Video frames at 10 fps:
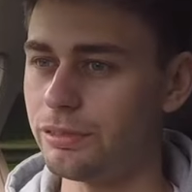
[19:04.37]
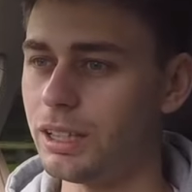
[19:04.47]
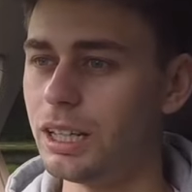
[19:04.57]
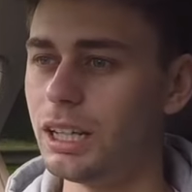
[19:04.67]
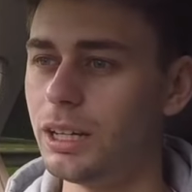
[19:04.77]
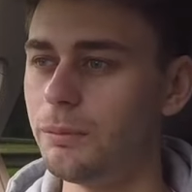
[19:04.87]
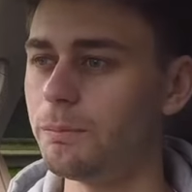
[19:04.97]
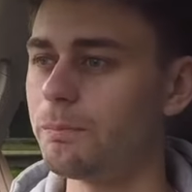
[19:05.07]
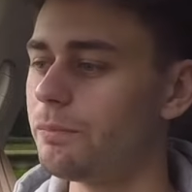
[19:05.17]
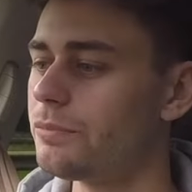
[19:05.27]

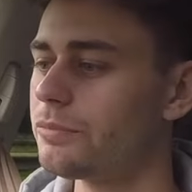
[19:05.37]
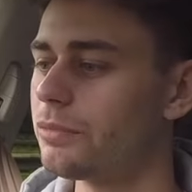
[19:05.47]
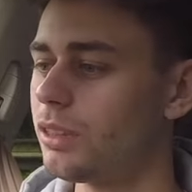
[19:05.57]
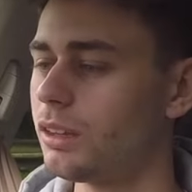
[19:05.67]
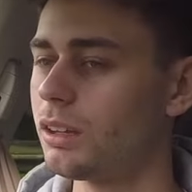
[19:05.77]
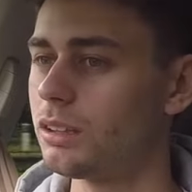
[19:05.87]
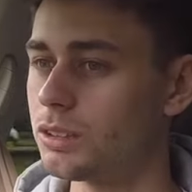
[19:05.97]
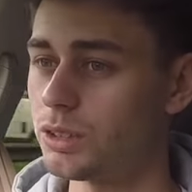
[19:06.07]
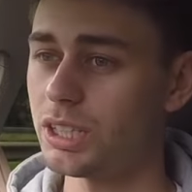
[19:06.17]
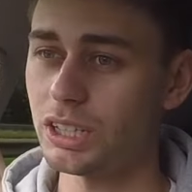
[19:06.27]

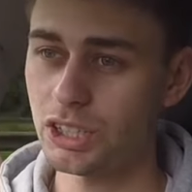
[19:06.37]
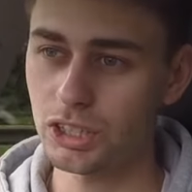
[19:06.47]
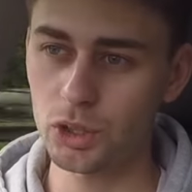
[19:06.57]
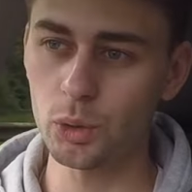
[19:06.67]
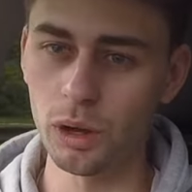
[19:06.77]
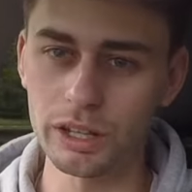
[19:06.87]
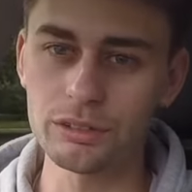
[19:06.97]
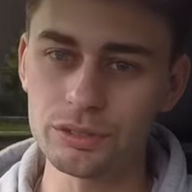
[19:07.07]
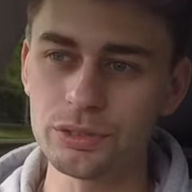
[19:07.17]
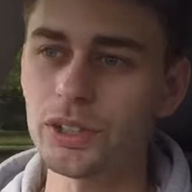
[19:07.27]
So it's actually quite
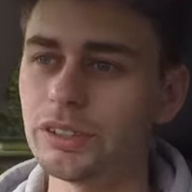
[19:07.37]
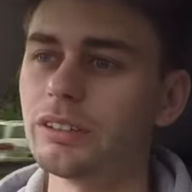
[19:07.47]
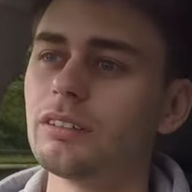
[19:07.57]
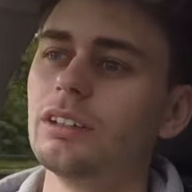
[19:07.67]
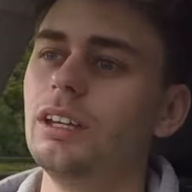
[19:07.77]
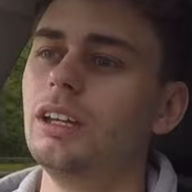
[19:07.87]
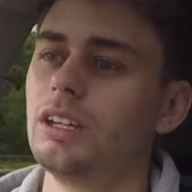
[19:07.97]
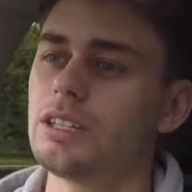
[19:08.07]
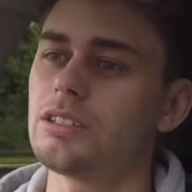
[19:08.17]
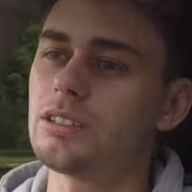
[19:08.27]
fun.
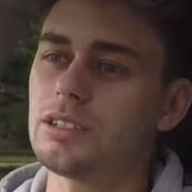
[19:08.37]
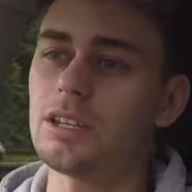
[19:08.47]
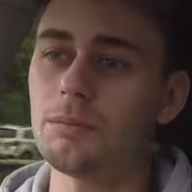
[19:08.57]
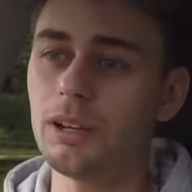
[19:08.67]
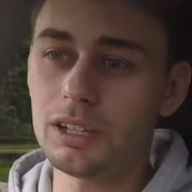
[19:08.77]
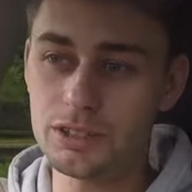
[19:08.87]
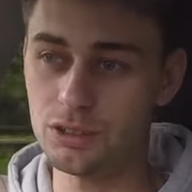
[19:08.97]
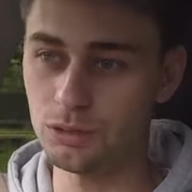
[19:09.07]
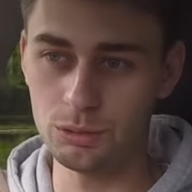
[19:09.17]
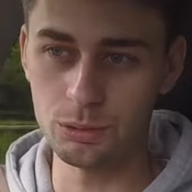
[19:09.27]
Similar
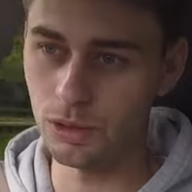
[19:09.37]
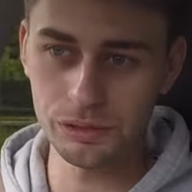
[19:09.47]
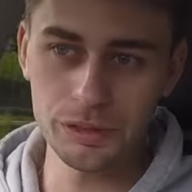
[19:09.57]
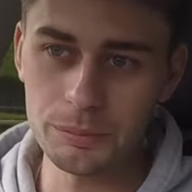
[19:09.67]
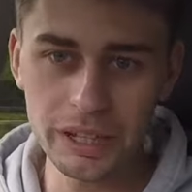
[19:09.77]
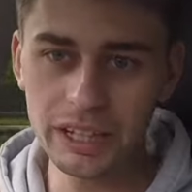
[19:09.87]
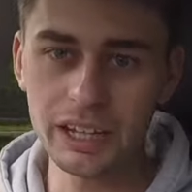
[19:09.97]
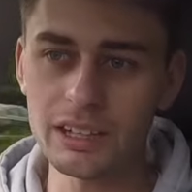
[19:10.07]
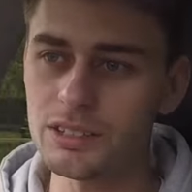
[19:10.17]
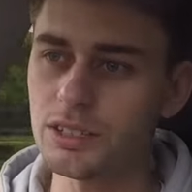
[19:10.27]
to what the Mini
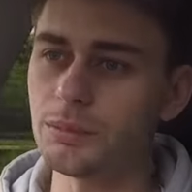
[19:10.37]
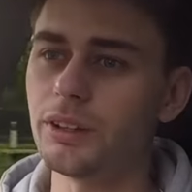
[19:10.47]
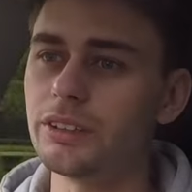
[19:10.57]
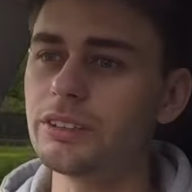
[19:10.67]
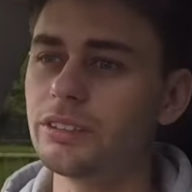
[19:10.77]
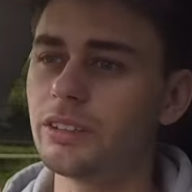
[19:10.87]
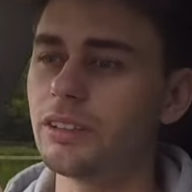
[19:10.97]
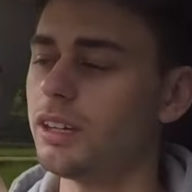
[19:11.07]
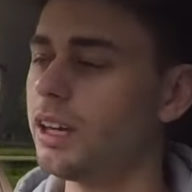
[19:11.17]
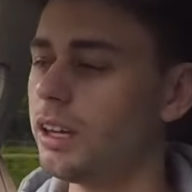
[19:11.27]
is, to be
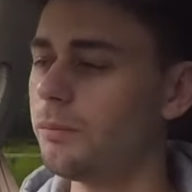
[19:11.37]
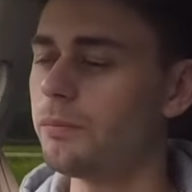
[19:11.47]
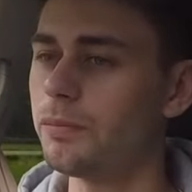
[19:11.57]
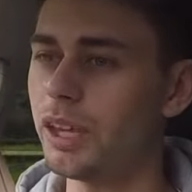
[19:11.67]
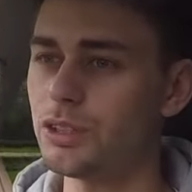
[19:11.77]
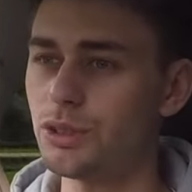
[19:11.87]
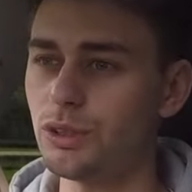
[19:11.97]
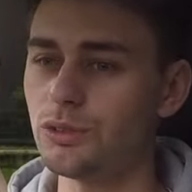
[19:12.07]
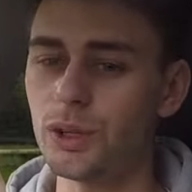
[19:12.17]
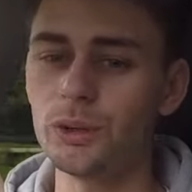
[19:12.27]
honest, that sort
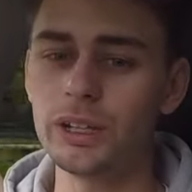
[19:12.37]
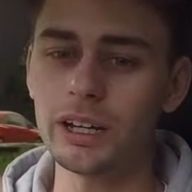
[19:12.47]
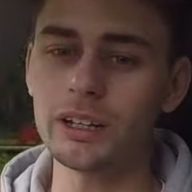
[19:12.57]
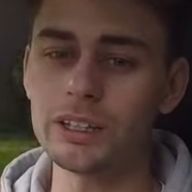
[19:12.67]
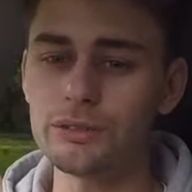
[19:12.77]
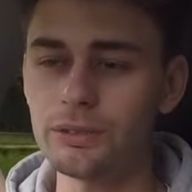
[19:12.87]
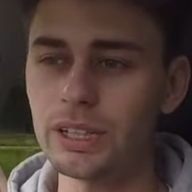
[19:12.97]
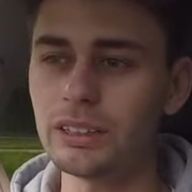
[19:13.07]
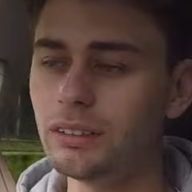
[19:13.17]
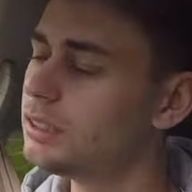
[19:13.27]
of go-karty
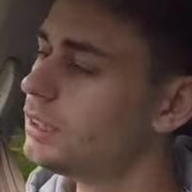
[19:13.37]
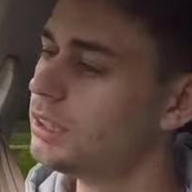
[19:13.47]
feel.